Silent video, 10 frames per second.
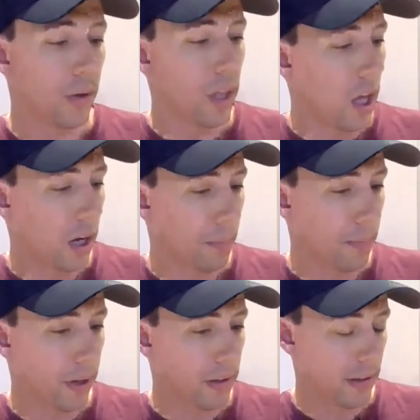But
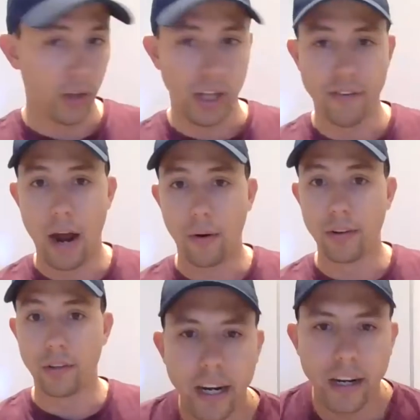so here we go.
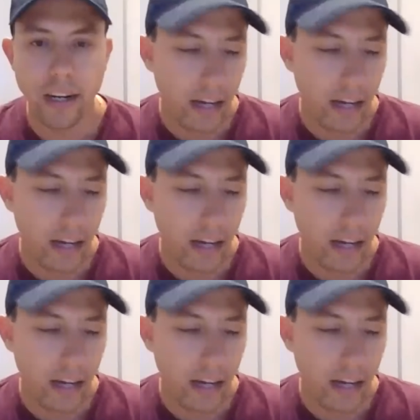Before I